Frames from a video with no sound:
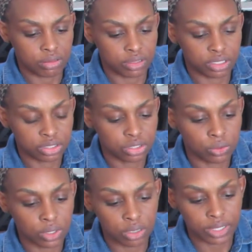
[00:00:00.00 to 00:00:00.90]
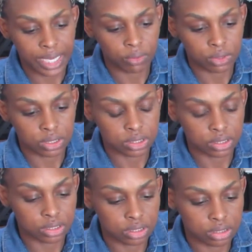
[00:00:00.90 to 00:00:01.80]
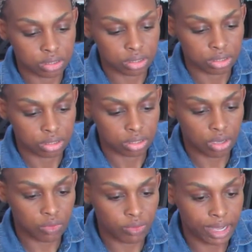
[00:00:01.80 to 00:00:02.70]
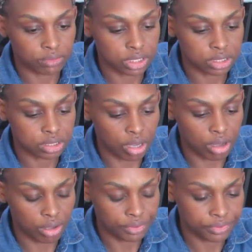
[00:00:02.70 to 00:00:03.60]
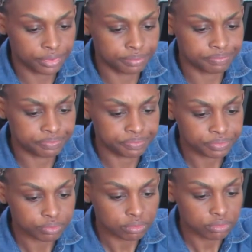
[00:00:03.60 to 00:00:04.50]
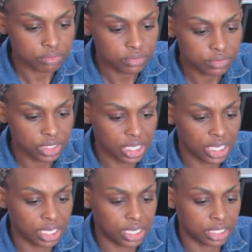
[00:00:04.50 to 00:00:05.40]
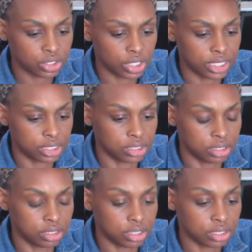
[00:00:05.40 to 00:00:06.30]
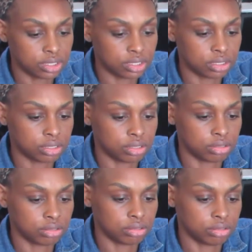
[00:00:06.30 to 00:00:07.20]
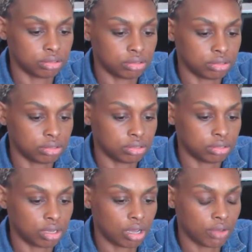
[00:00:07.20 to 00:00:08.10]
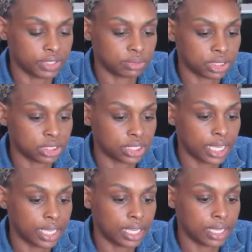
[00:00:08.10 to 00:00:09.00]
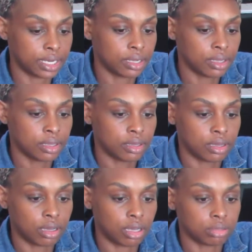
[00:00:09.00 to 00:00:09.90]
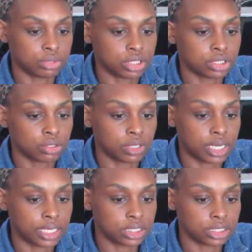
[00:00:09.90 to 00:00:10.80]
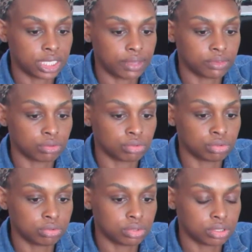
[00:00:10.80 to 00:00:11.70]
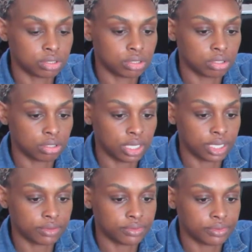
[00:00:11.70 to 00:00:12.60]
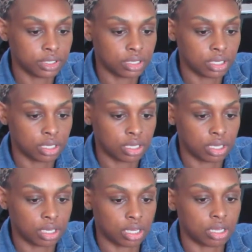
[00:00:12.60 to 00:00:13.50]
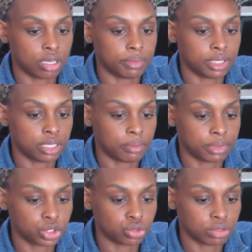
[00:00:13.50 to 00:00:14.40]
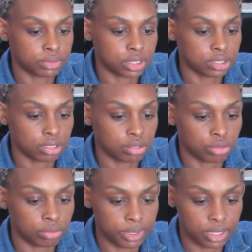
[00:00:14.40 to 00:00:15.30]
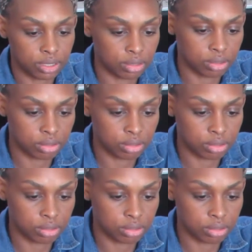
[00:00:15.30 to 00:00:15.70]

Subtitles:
the soil that was around this off, and I try to dust off as much as I can, just so that I just have the roots left. And then I'm gonna trim just a little bit